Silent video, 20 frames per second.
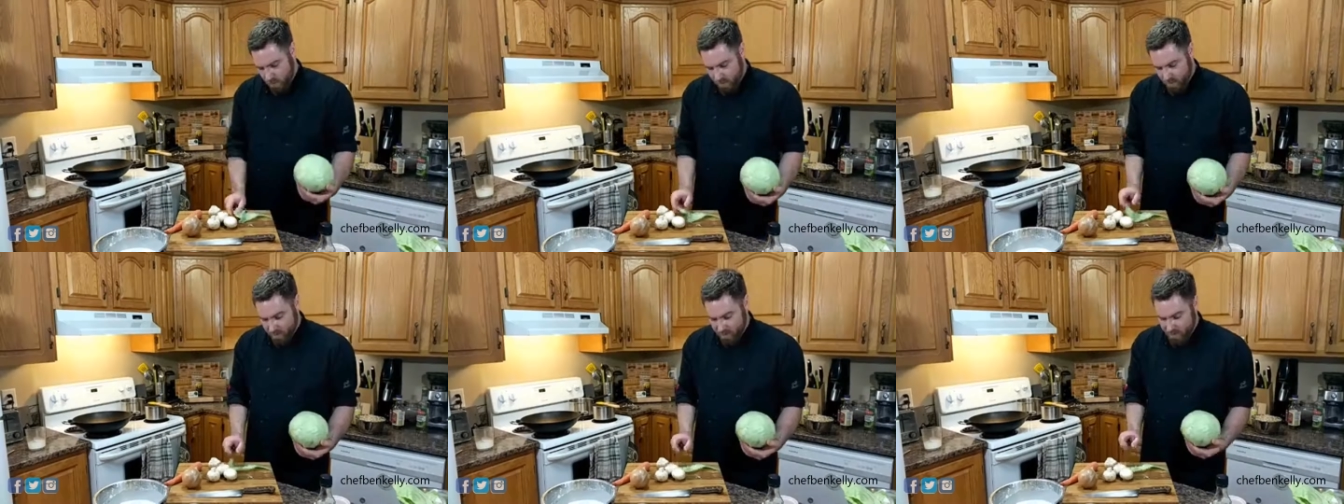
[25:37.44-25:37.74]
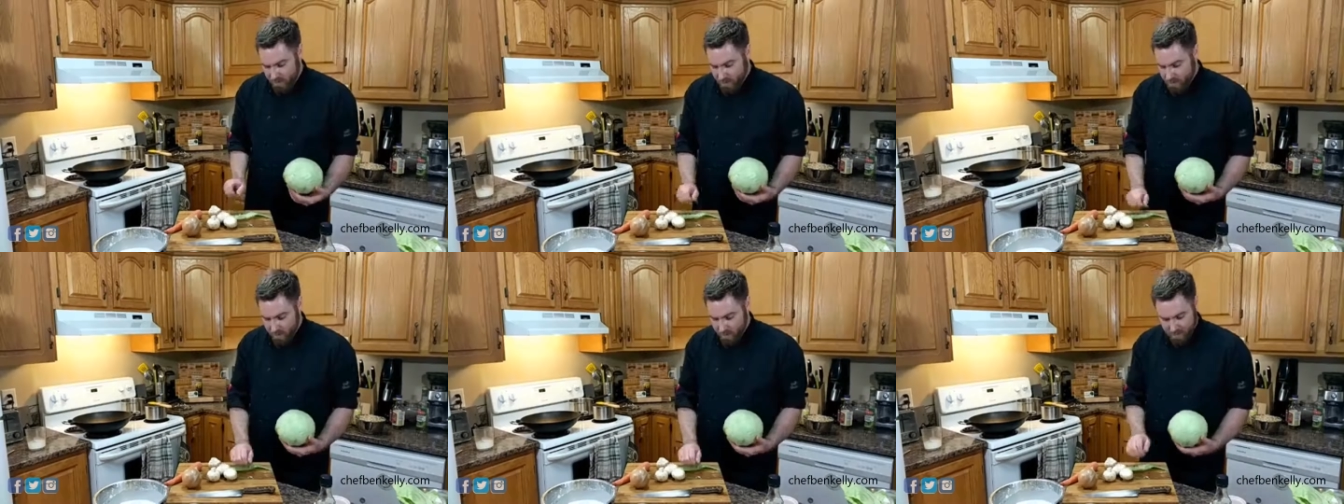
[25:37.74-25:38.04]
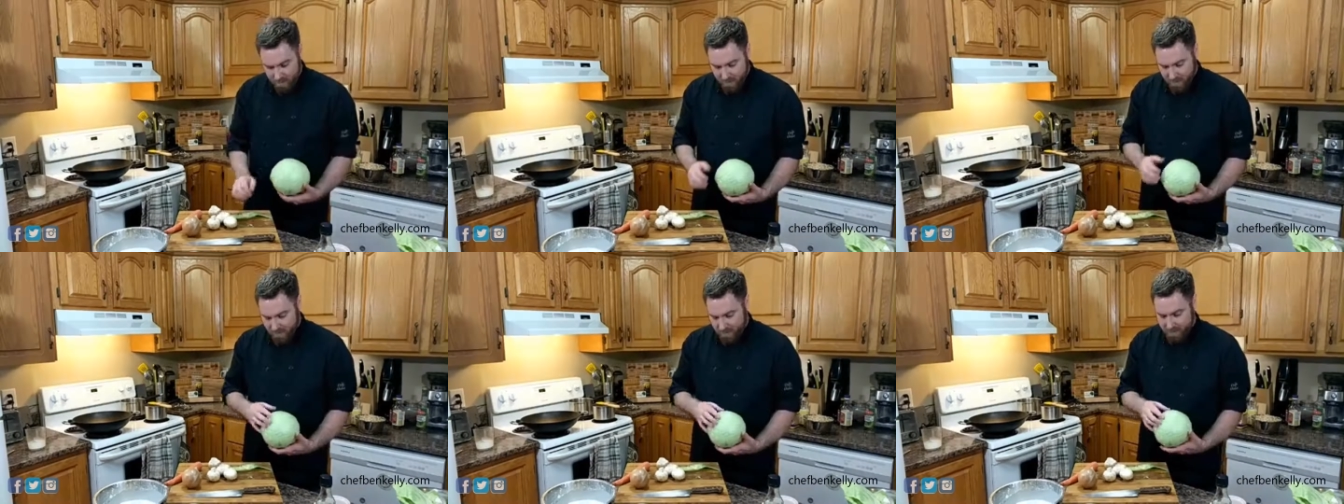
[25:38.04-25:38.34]
And then
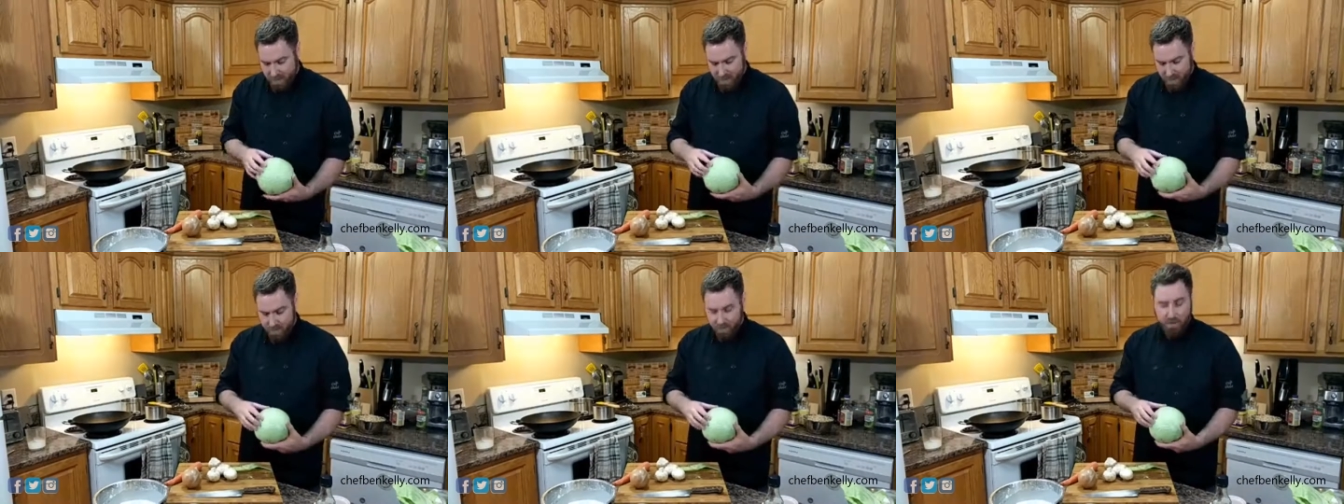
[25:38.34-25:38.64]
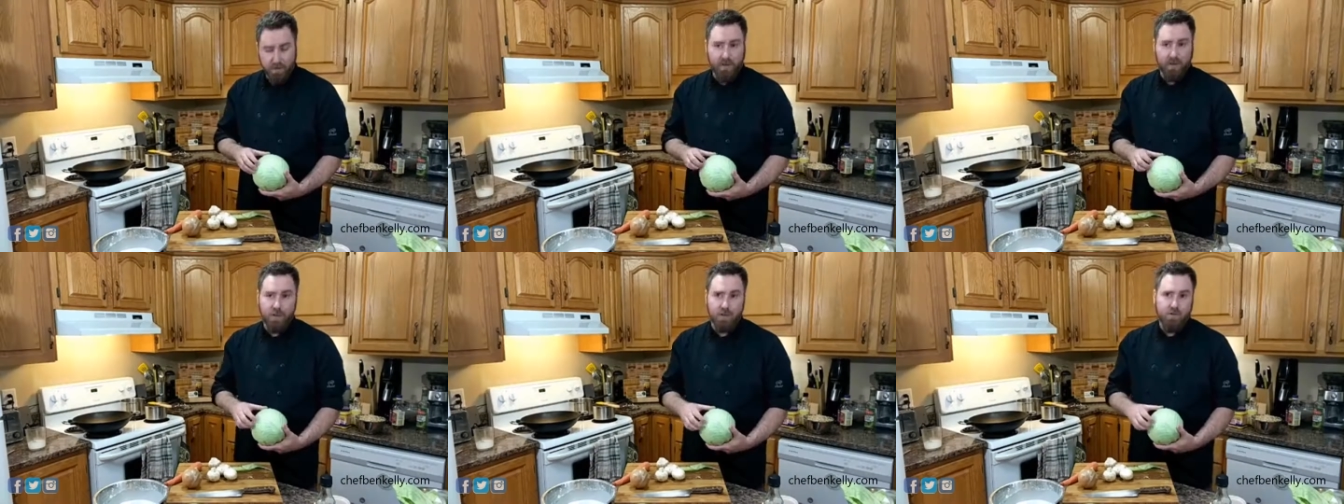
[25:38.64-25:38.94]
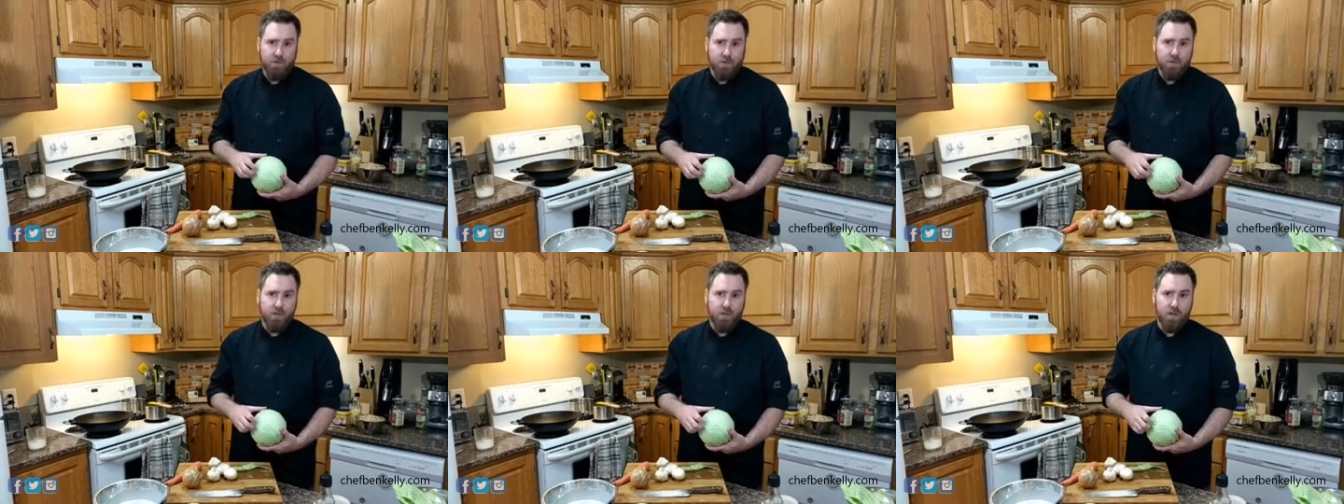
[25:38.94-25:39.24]
the other thing
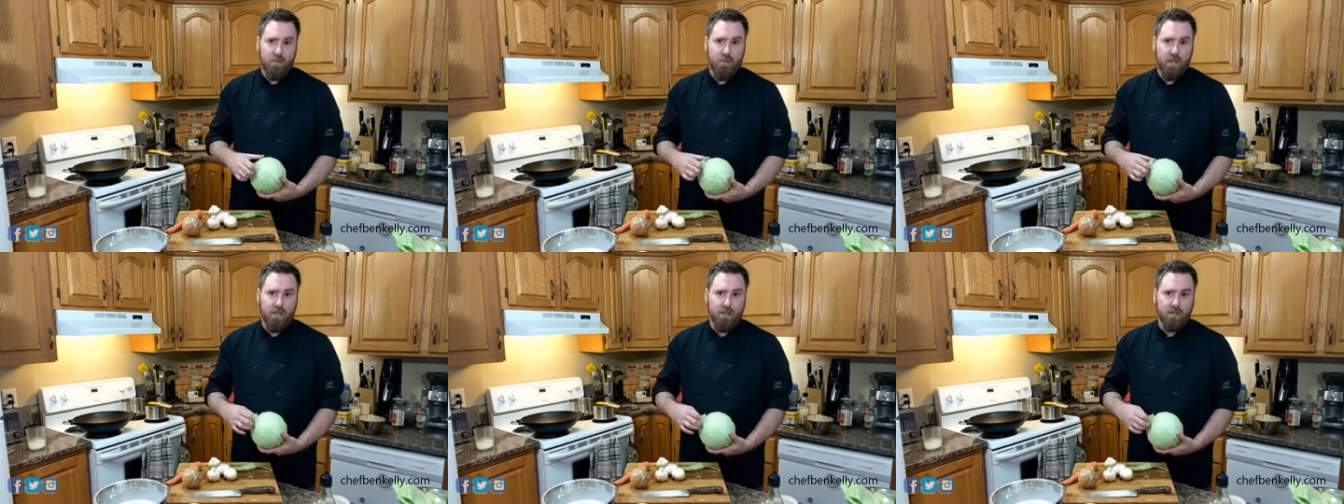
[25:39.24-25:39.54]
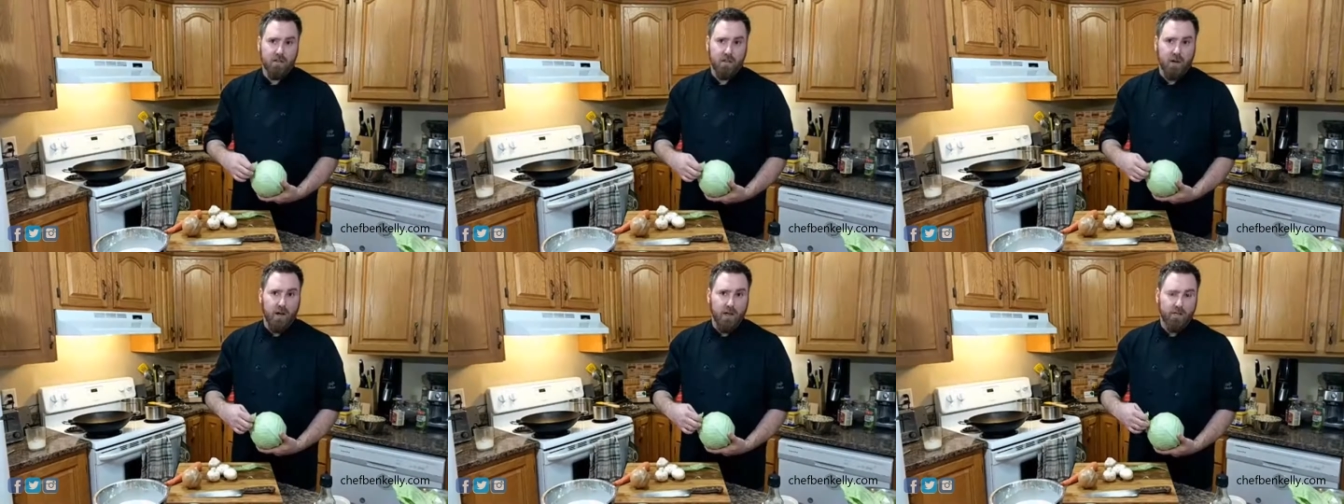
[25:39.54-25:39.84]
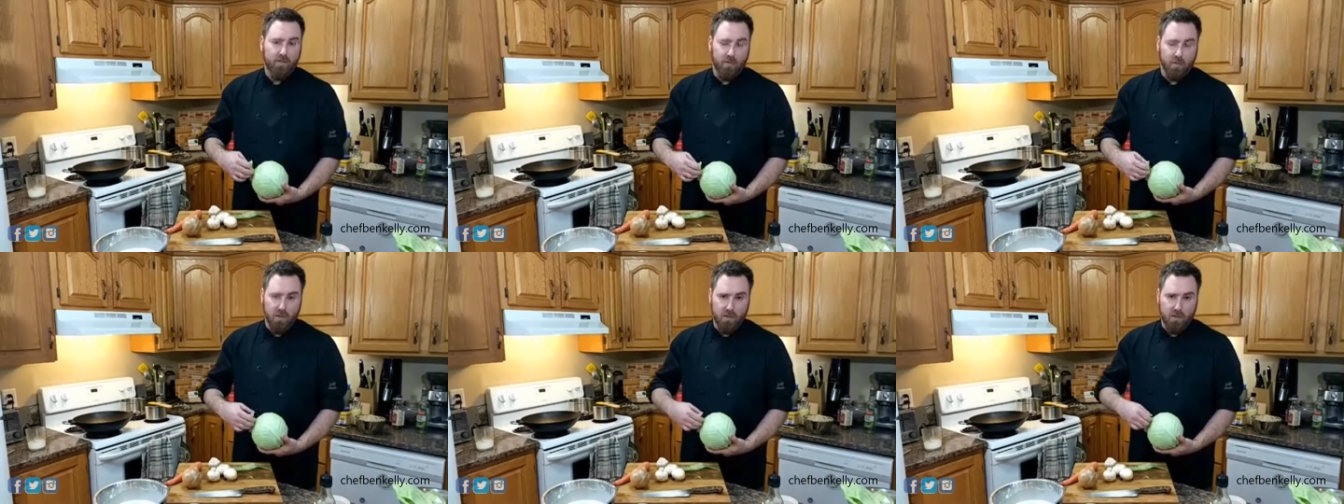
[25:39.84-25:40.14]
is we're just going to make the
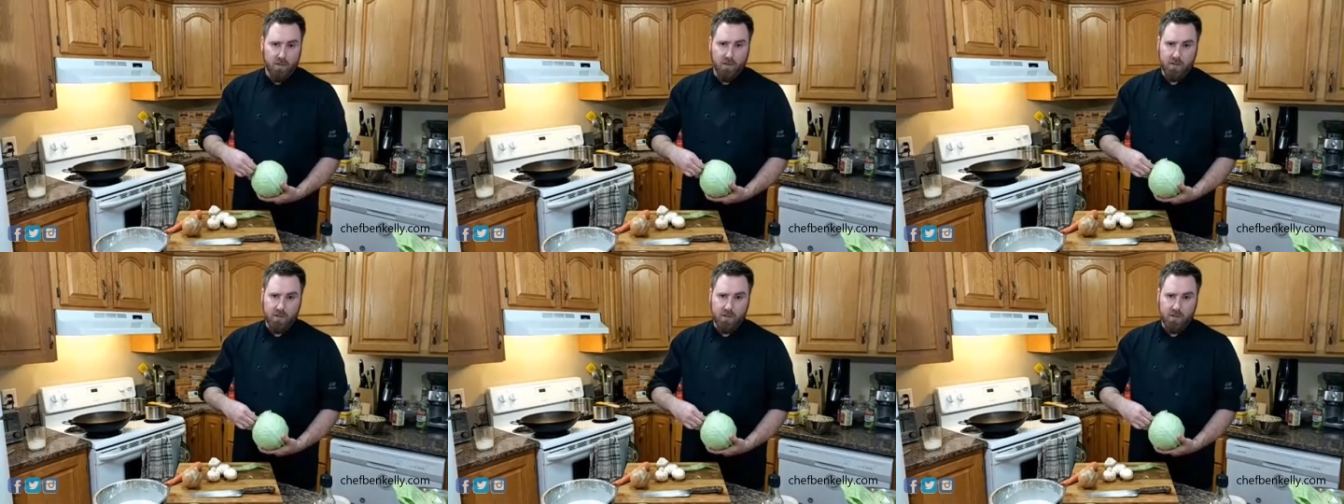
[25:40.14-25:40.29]
sauce for it.